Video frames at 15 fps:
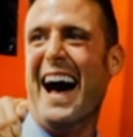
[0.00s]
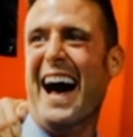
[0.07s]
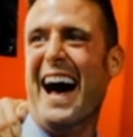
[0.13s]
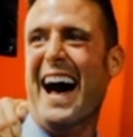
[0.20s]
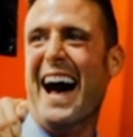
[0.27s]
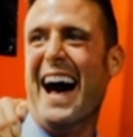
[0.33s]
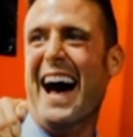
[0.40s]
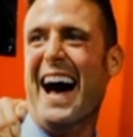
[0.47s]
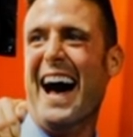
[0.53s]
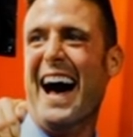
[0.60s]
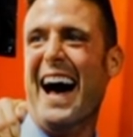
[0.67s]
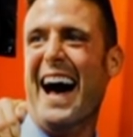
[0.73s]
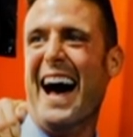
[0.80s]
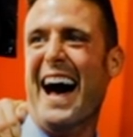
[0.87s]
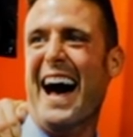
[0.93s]

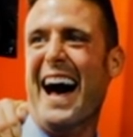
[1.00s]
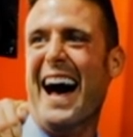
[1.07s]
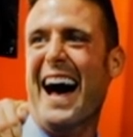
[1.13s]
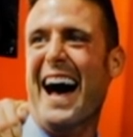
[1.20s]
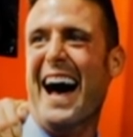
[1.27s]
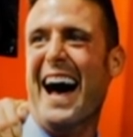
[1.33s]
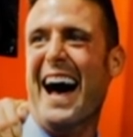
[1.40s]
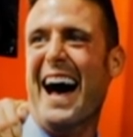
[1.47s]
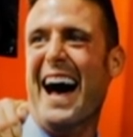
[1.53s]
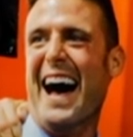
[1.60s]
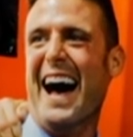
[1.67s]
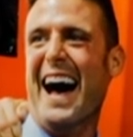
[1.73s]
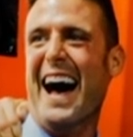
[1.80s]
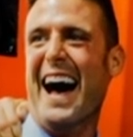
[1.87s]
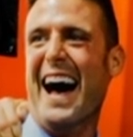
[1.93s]
No words are spoken by the person on screen.